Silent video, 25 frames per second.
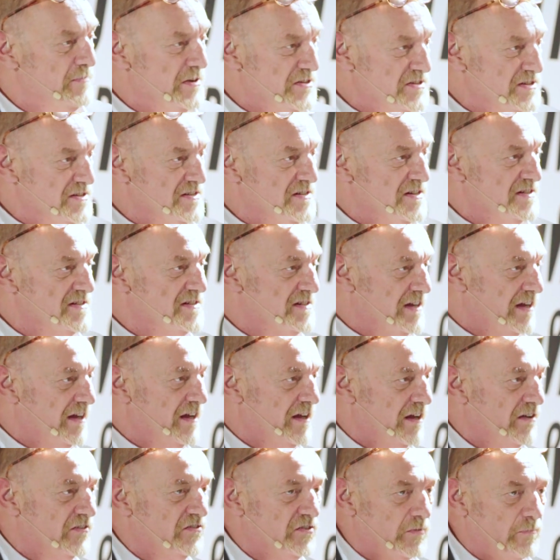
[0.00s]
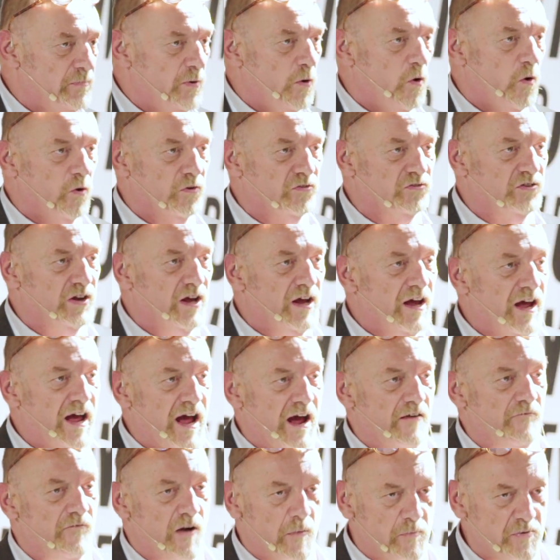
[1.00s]
businesses seeking support
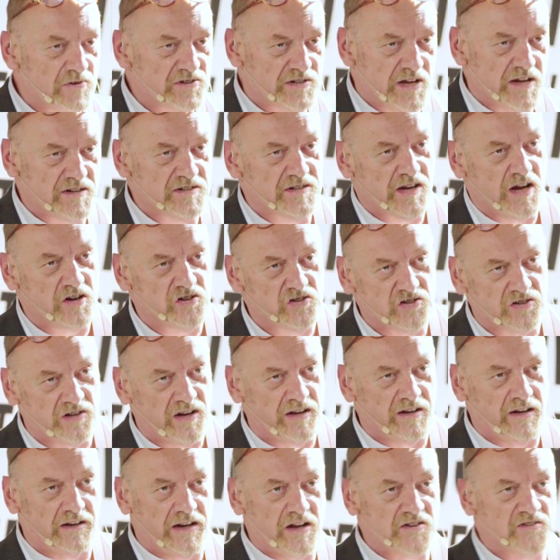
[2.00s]
and representation in,